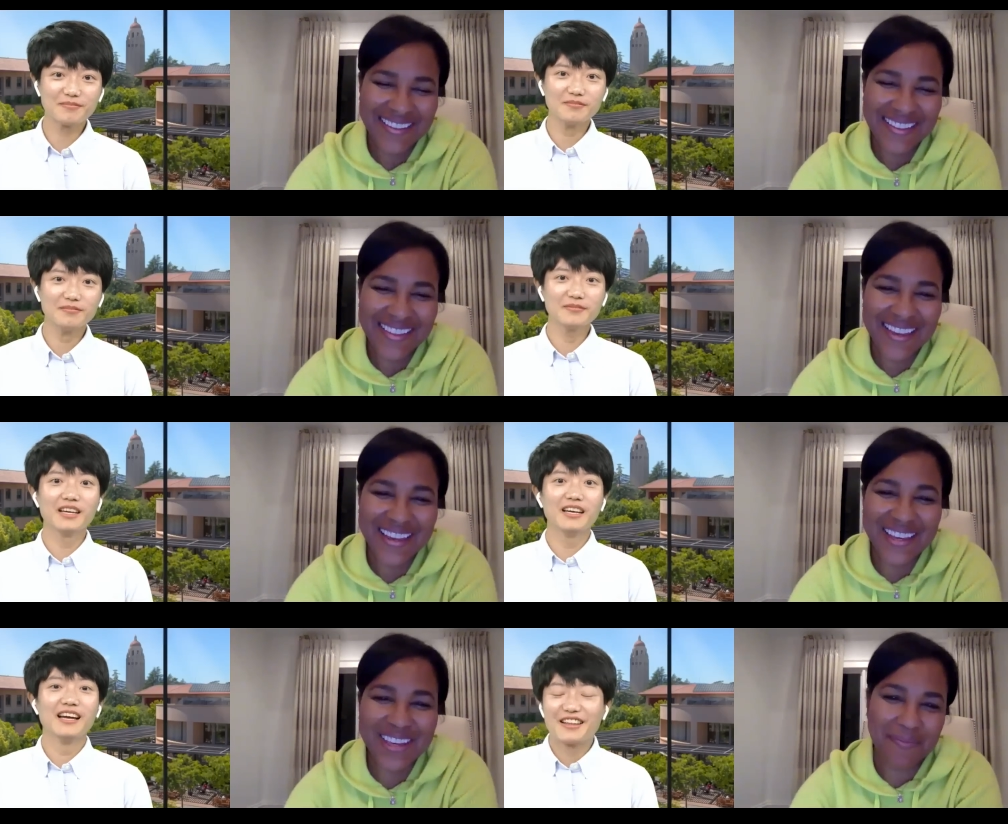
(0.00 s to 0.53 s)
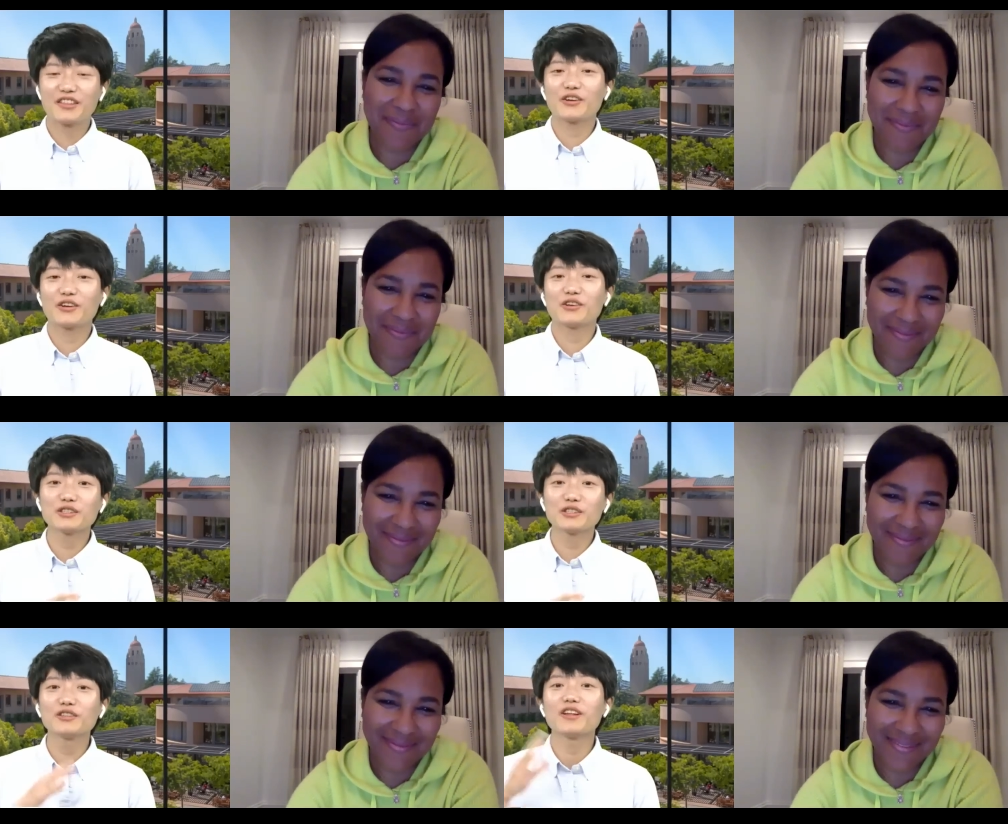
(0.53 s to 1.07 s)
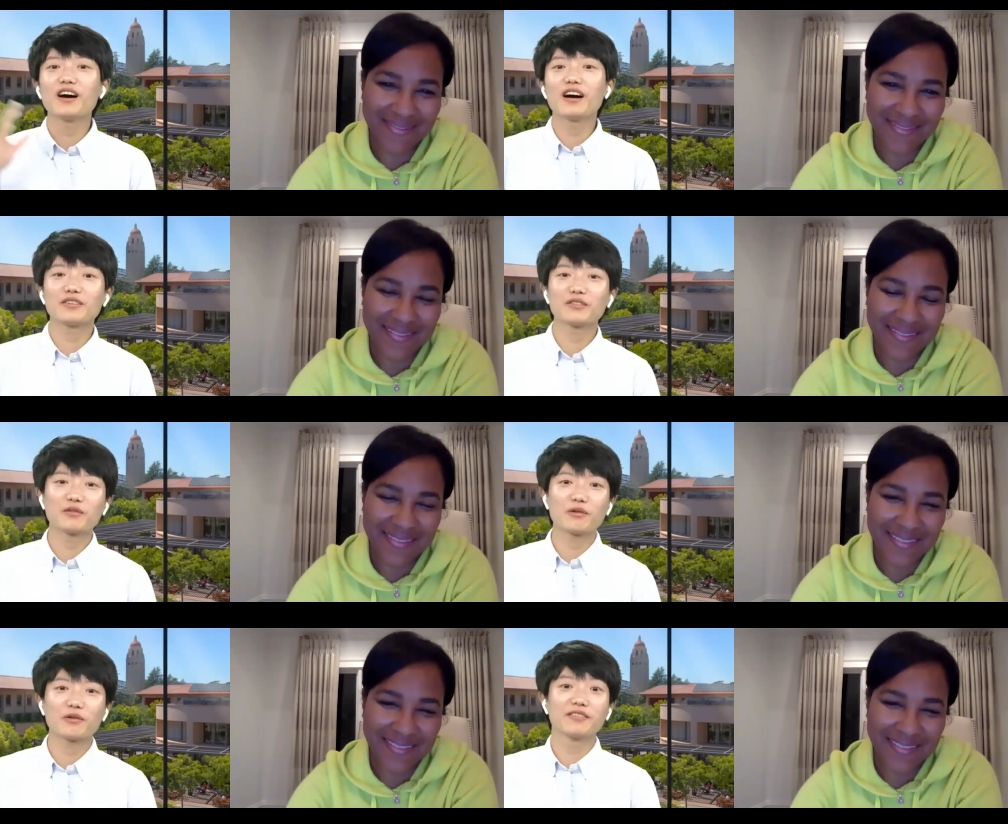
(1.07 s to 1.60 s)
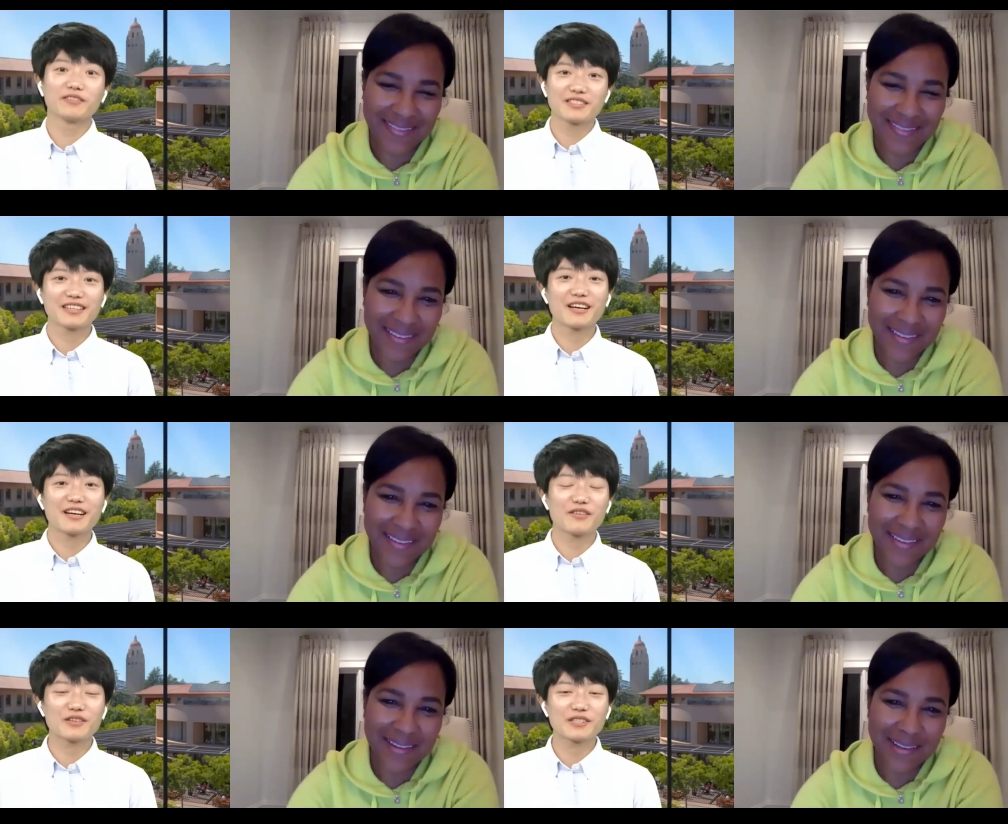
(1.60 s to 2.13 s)
Speaker 1: Thank you. There's a lot of ground to
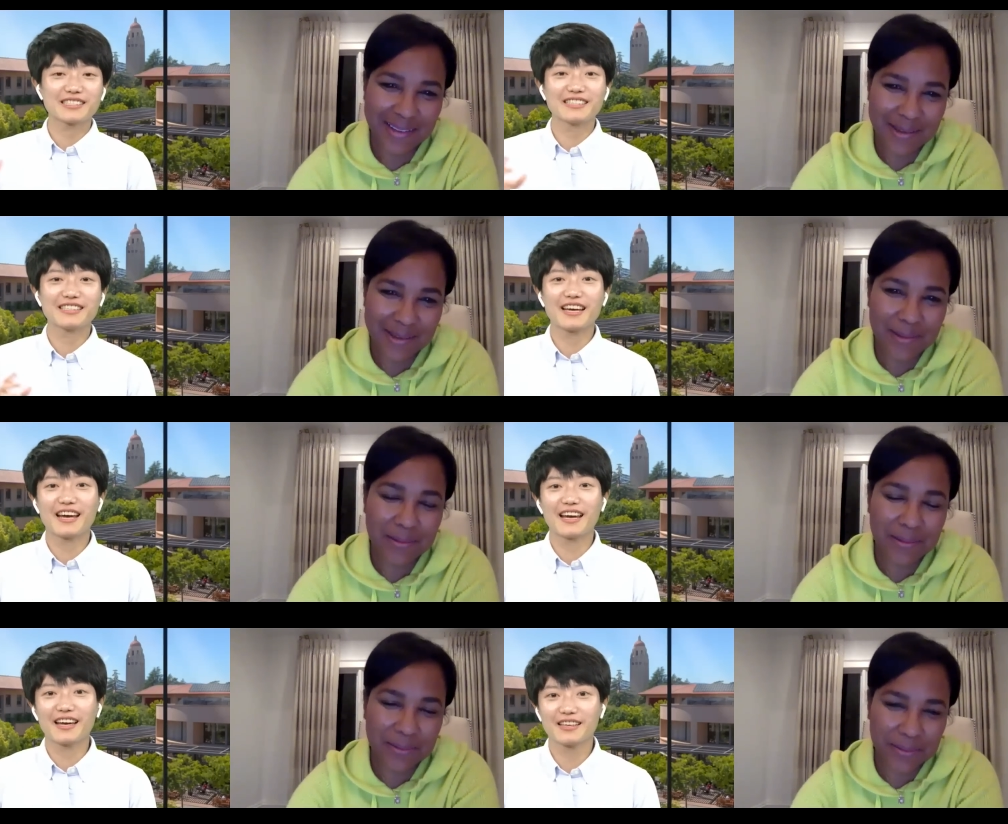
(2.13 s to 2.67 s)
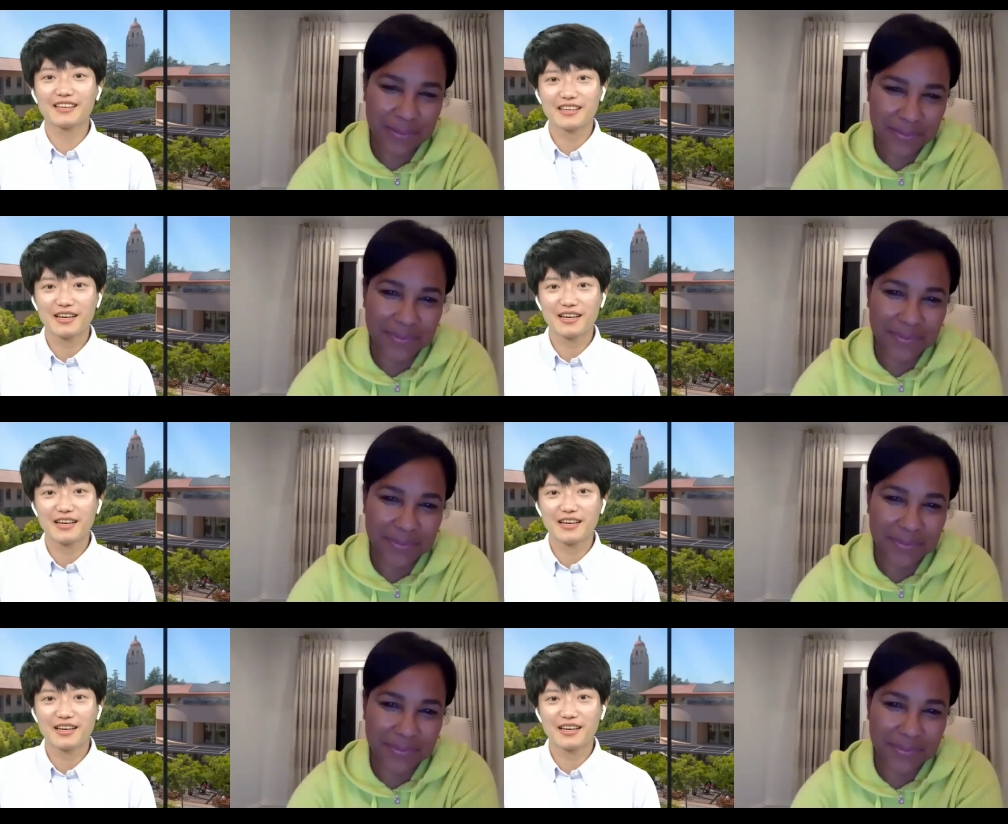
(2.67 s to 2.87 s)
cover today.